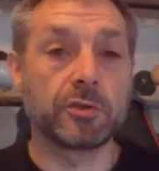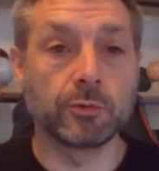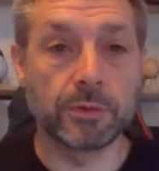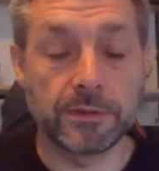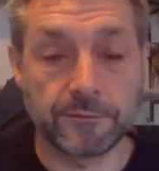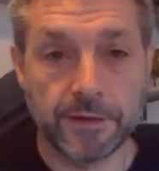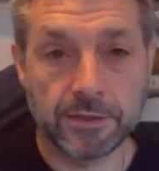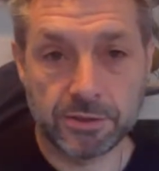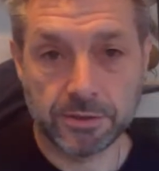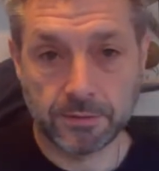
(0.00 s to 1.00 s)
joint
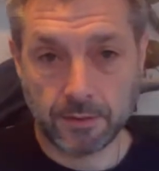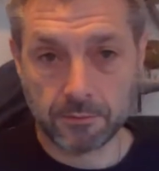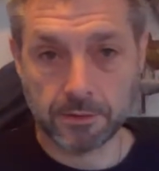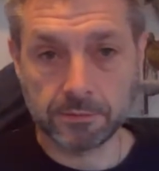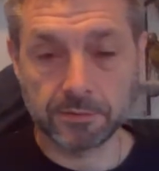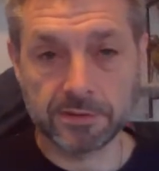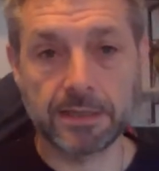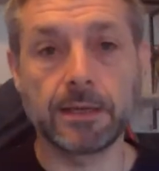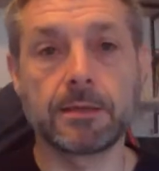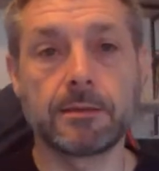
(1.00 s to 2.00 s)
ventured Oracle
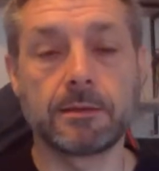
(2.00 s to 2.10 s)
deck